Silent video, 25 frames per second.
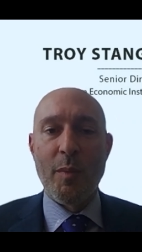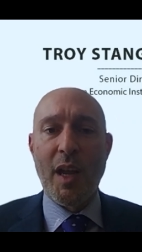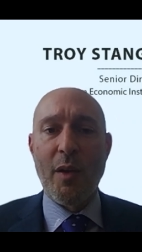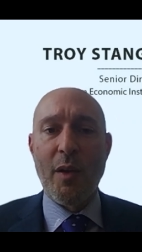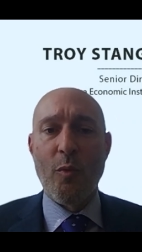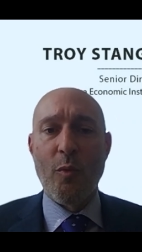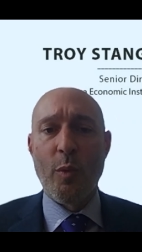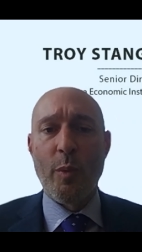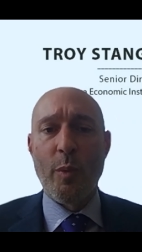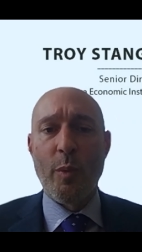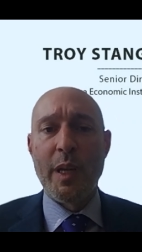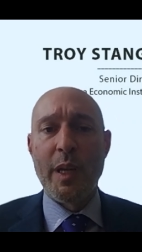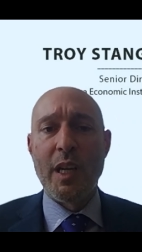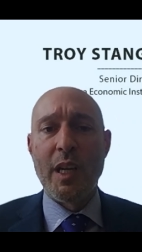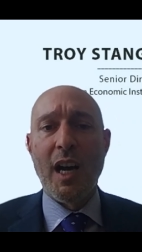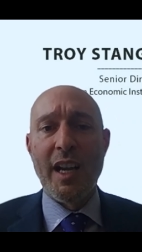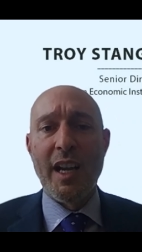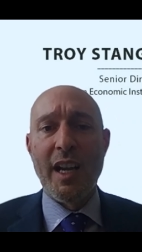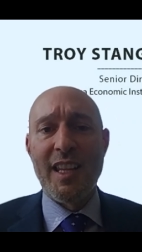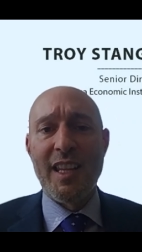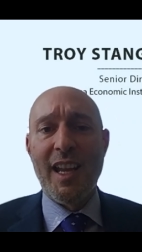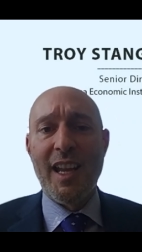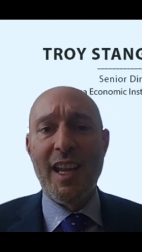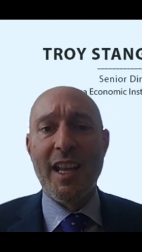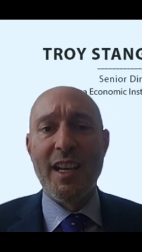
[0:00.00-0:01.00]
were begun
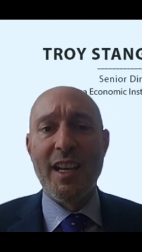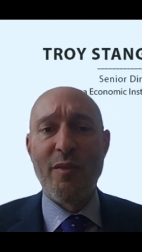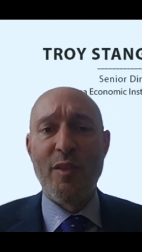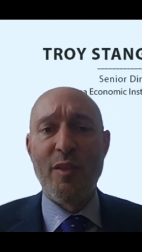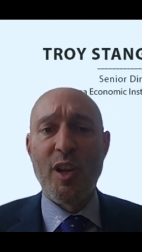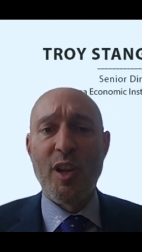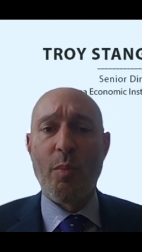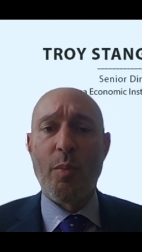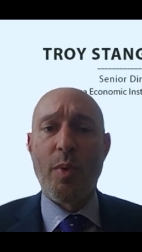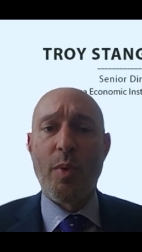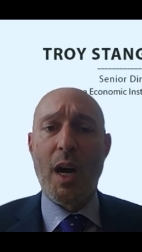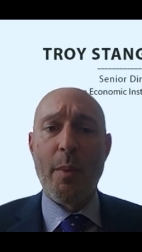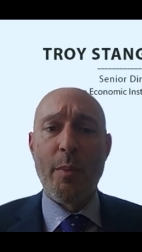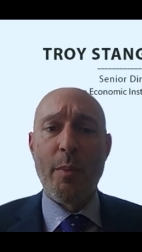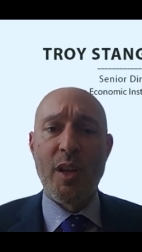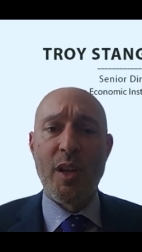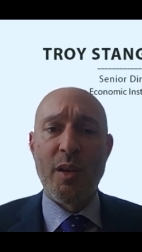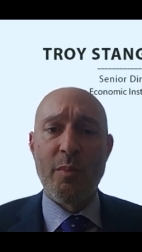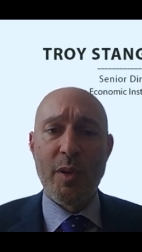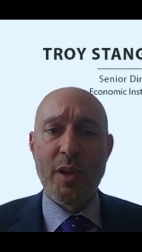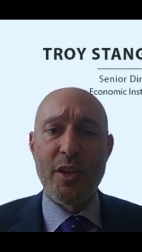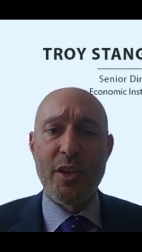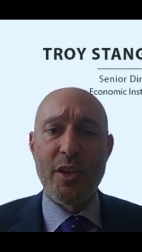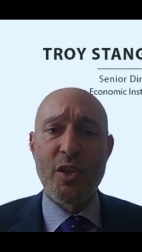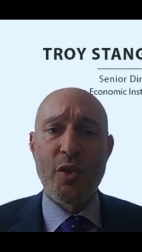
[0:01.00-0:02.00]
at the end of the Obama
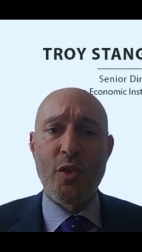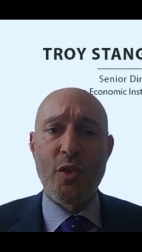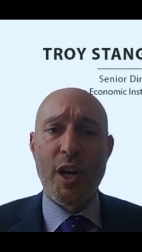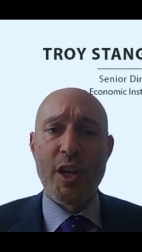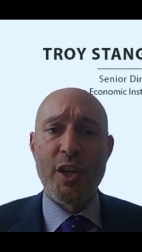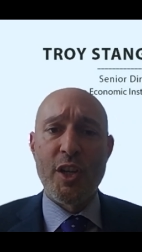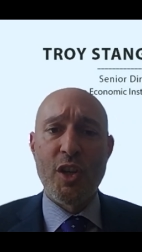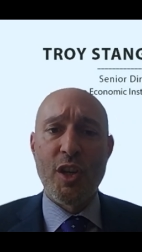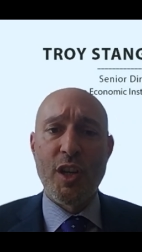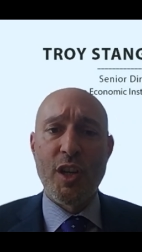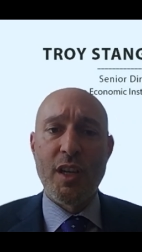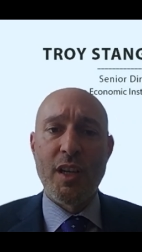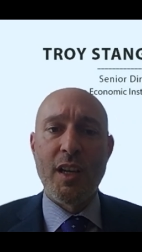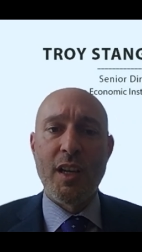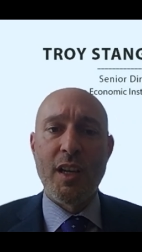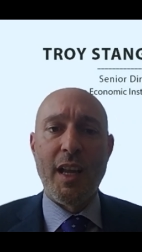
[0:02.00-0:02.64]
administration